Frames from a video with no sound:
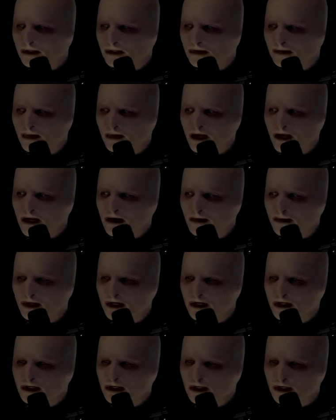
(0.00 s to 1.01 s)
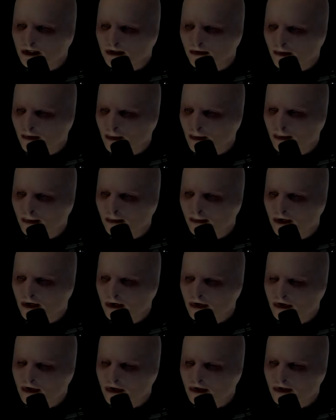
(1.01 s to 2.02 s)
To make an immediate search of the
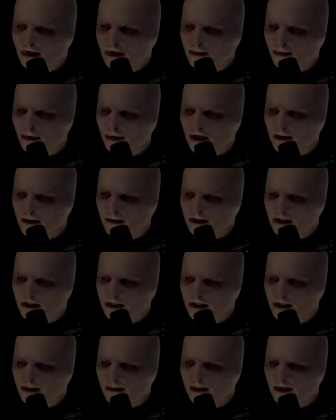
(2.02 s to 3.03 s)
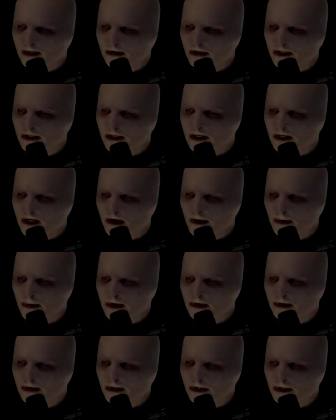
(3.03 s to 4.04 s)
persons, premises, building,
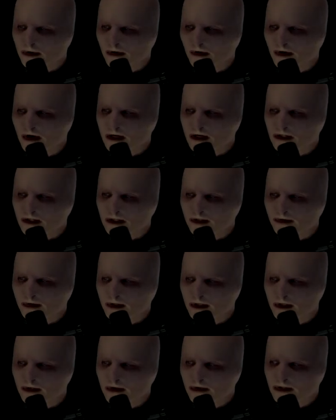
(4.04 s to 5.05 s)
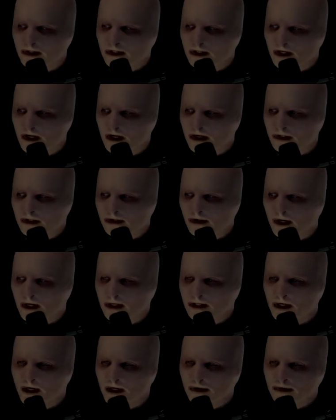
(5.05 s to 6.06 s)
outbuildings, garages, vehicles, sheds,
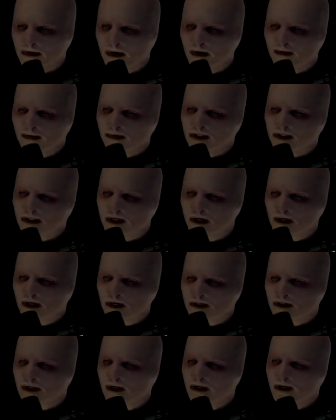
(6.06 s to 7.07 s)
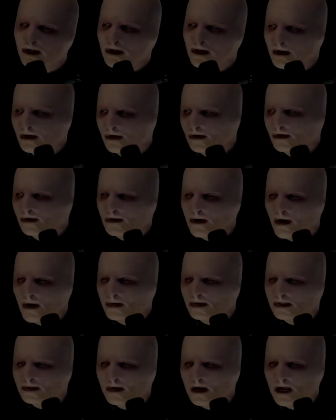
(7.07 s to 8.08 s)
trash cans, or garbage
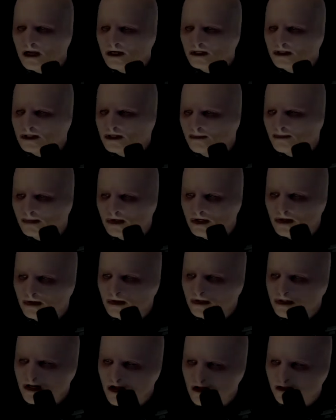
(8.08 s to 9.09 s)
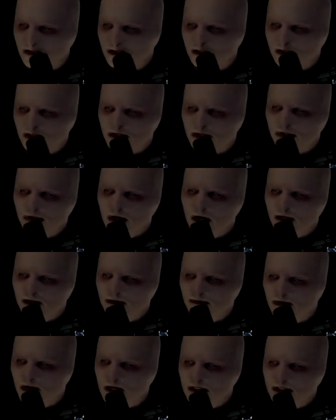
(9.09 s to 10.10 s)
bags, computers, and any electronic
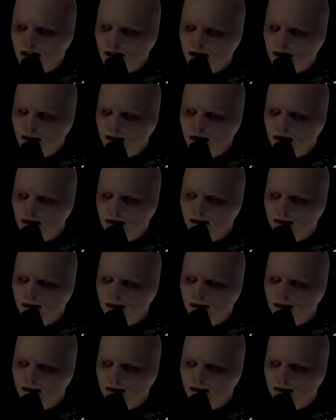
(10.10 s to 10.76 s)
devices that may